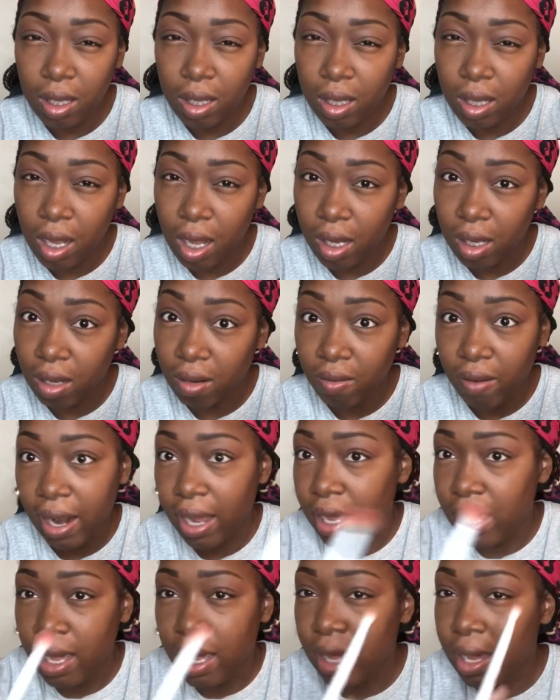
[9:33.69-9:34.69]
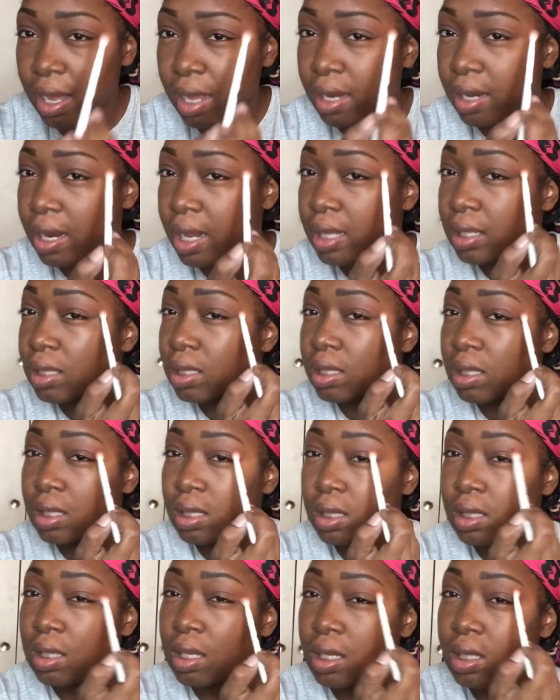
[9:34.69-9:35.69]
color right here, and that
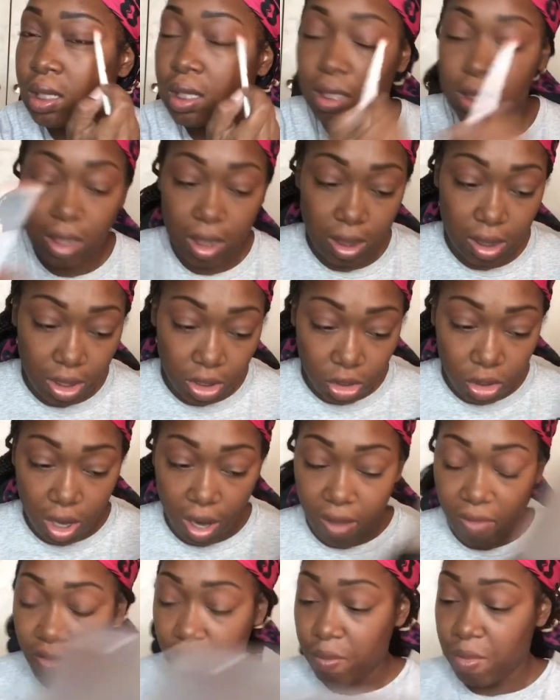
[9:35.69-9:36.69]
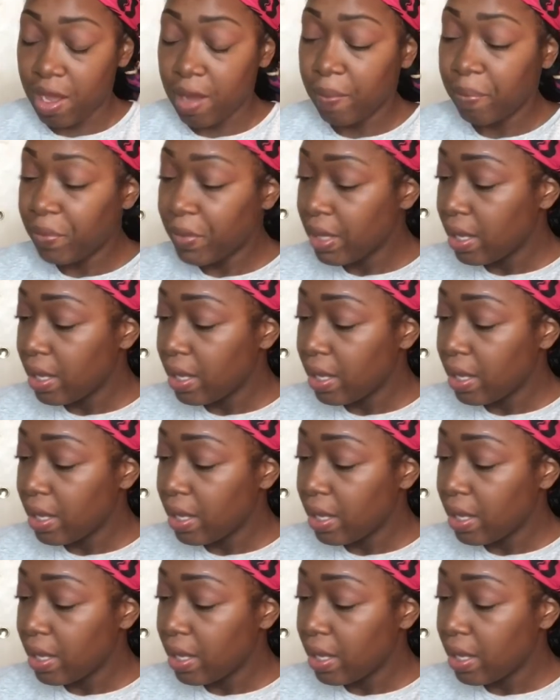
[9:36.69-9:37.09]
just does the trick for me.